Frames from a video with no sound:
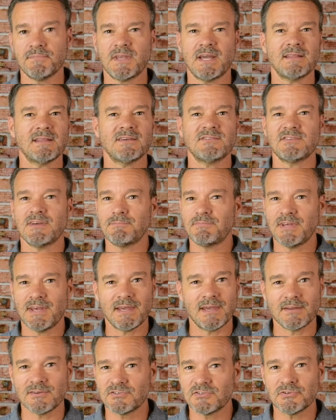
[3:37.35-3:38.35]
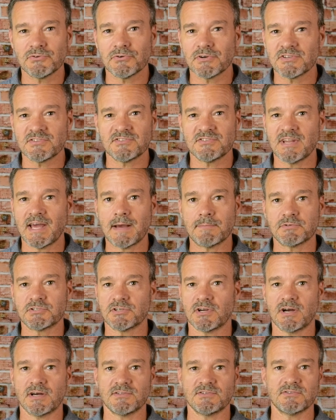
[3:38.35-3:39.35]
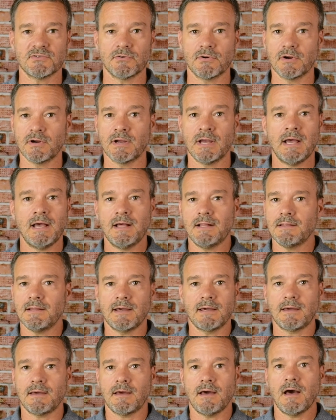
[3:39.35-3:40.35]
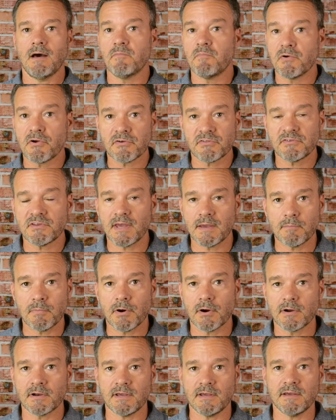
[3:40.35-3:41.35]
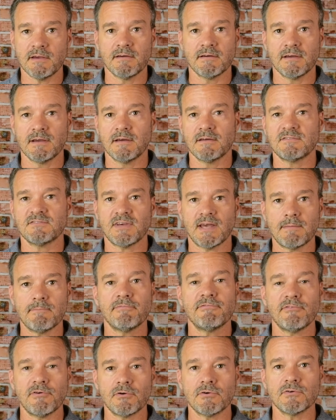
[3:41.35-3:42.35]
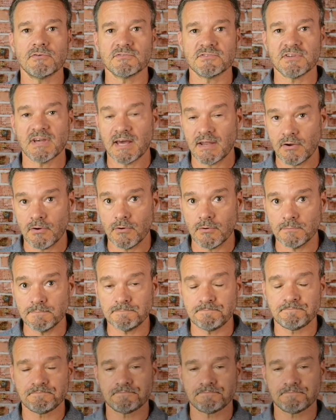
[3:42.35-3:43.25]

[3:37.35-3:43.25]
unless I'm taking tourist snapshots or like a birthday party type photos at home.